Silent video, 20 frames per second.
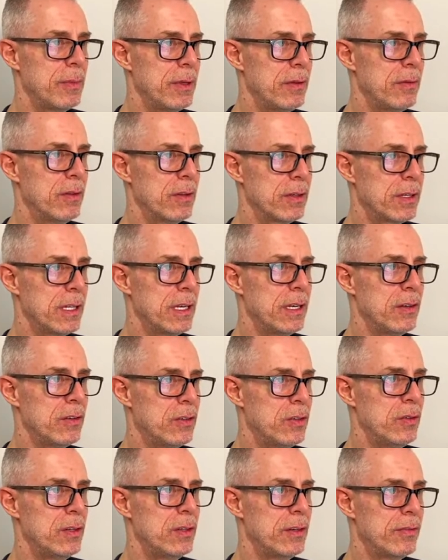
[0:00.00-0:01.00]
be looking in
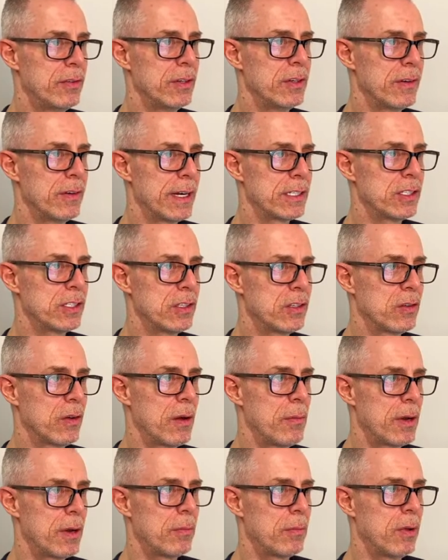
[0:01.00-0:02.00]
2 different directions, so
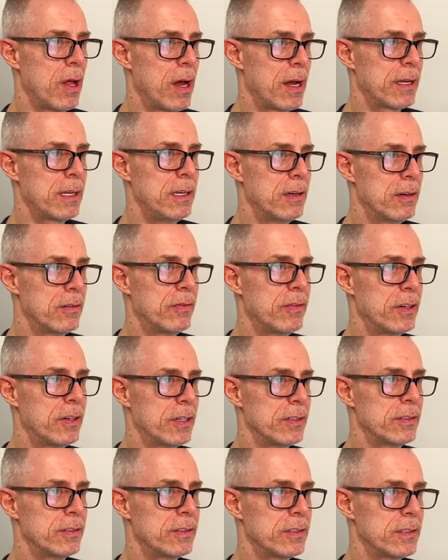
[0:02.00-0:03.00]
I better block here
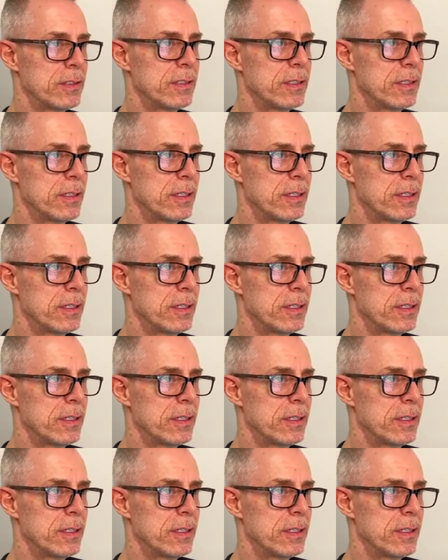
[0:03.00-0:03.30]
first.